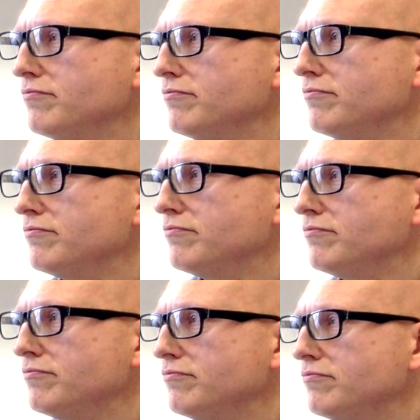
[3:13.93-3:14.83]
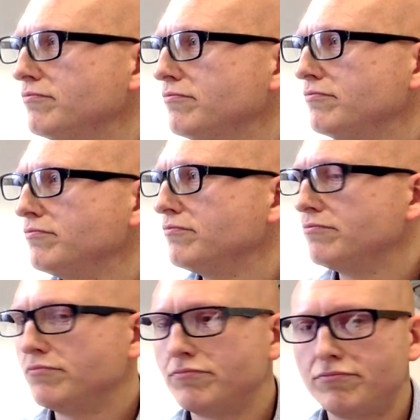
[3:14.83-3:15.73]

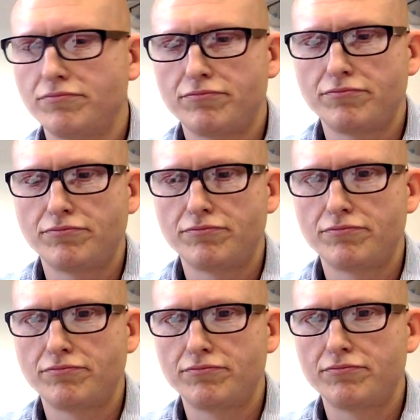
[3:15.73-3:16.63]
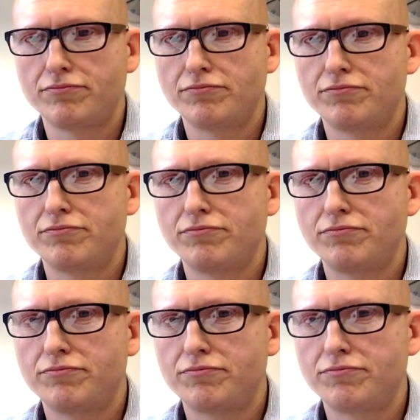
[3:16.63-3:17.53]

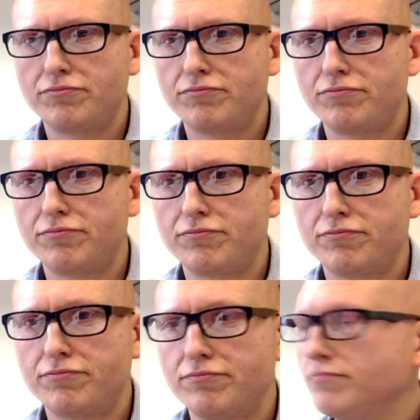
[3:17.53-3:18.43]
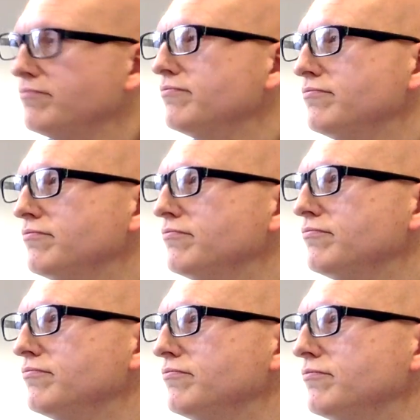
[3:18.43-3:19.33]
(not speaking)